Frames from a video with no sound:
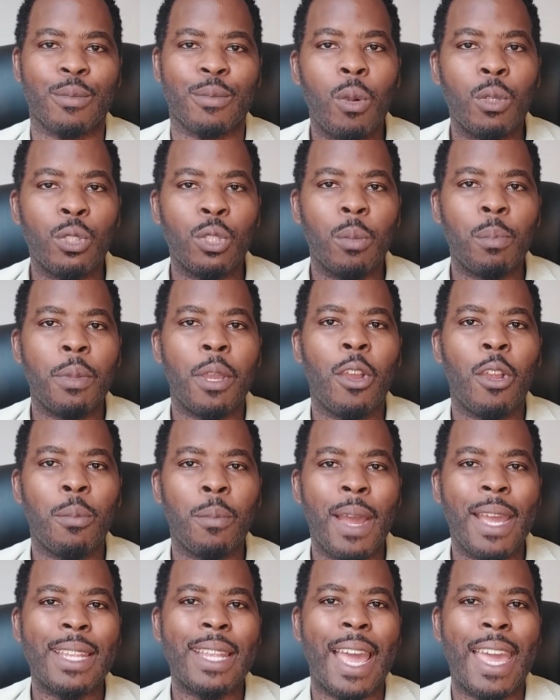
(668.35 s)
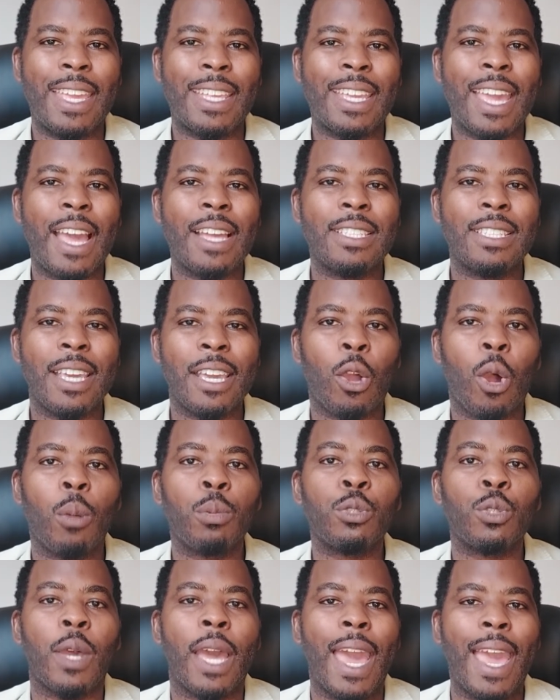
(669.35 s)
Also, bear in mind that it can take
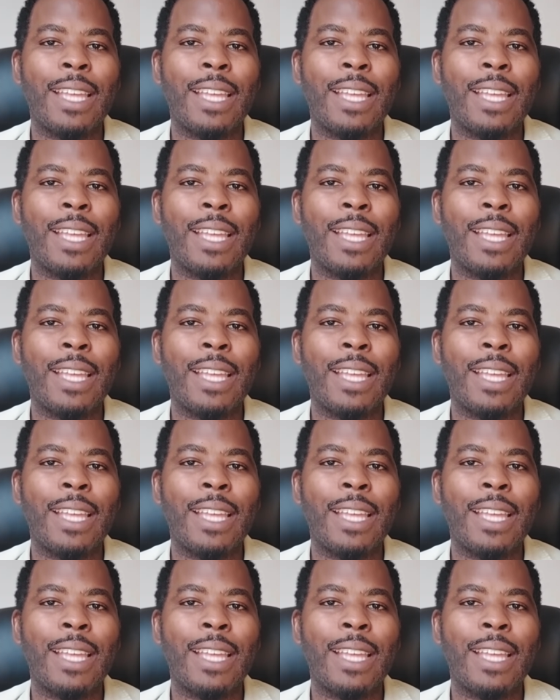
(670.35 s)
up to